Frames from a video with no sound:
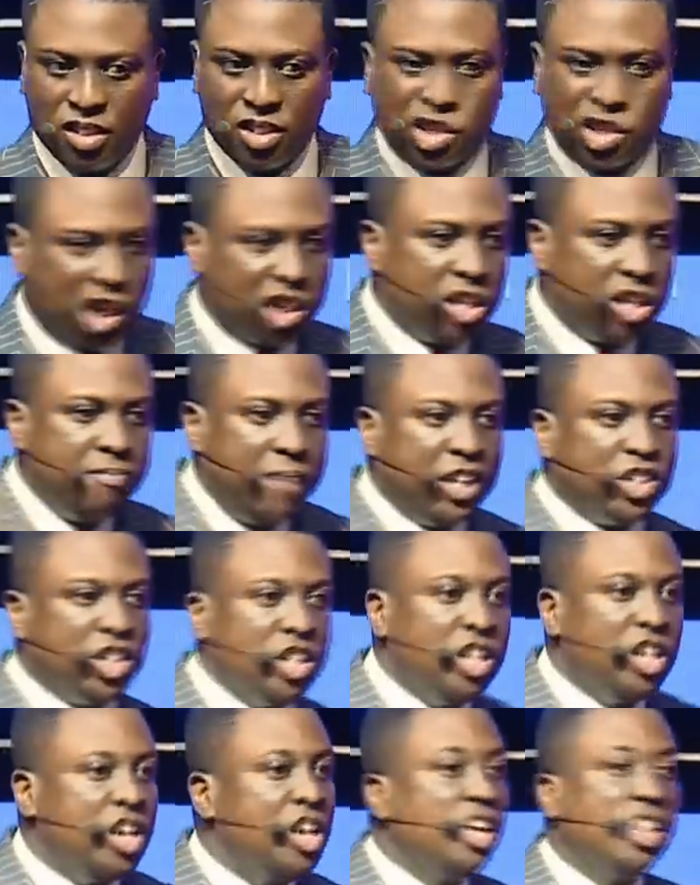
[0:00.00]
Just
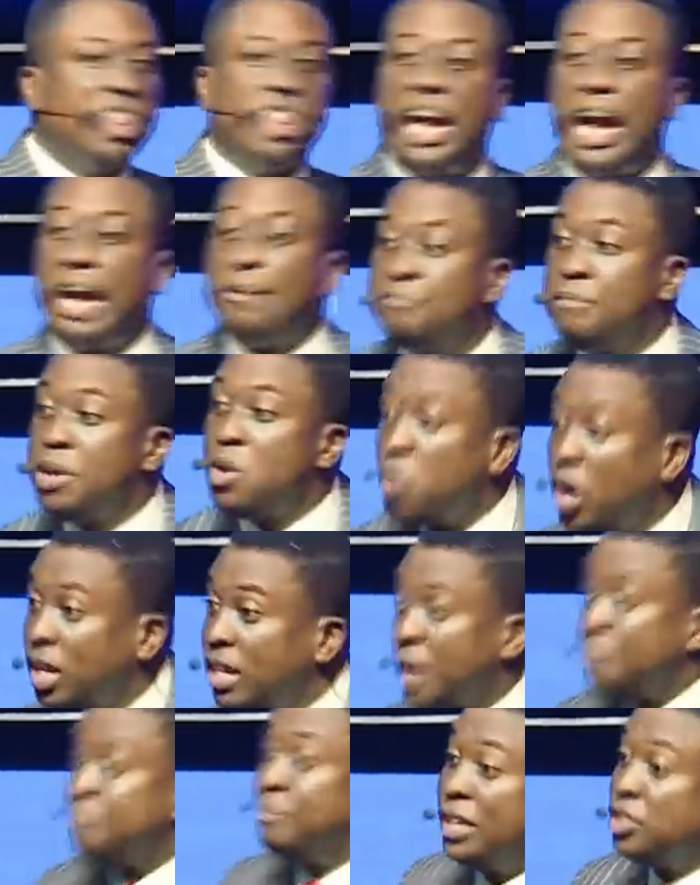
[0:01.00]
imagine, And meanwhile,
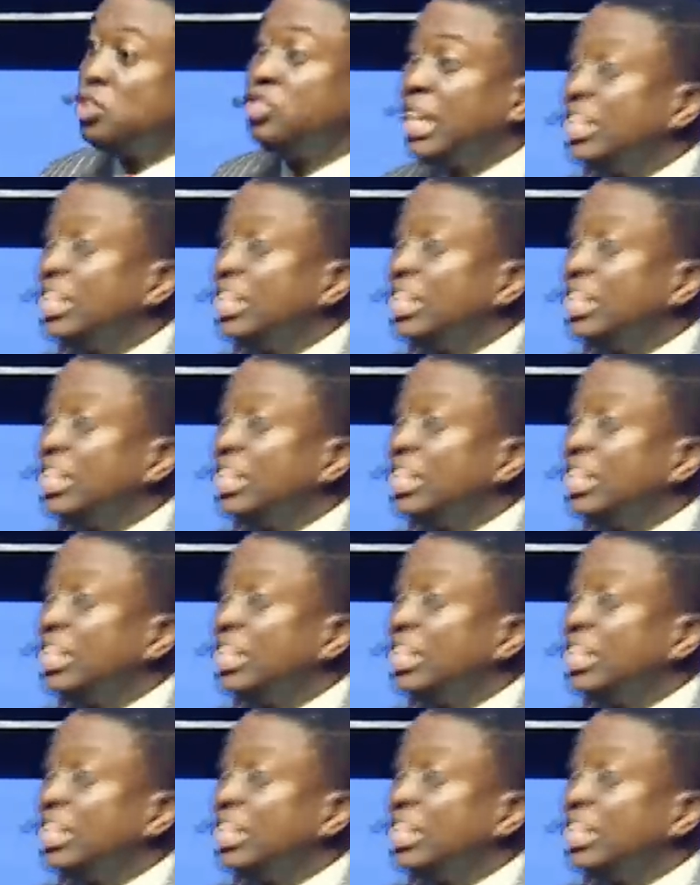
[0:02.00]
their pastors